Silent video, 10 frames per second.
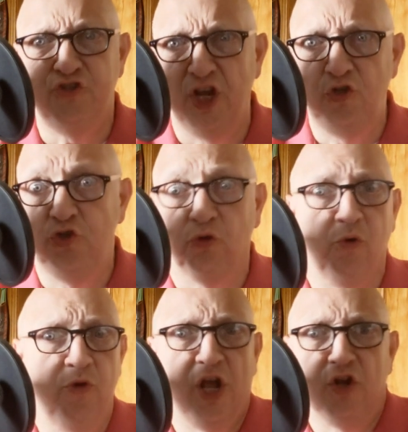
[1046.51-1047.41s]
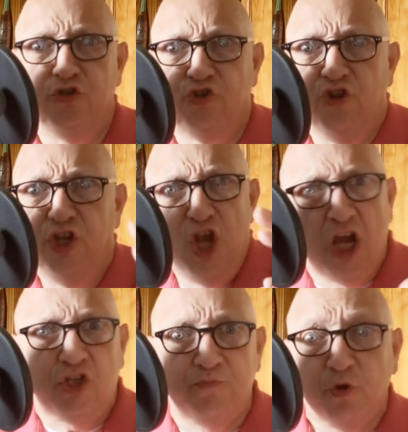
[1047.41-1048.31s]
danger, we got to listen to the
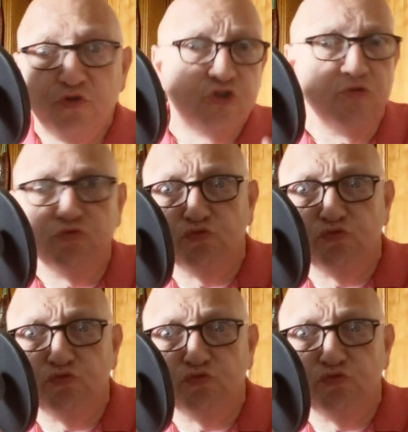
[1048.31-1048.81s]
experts.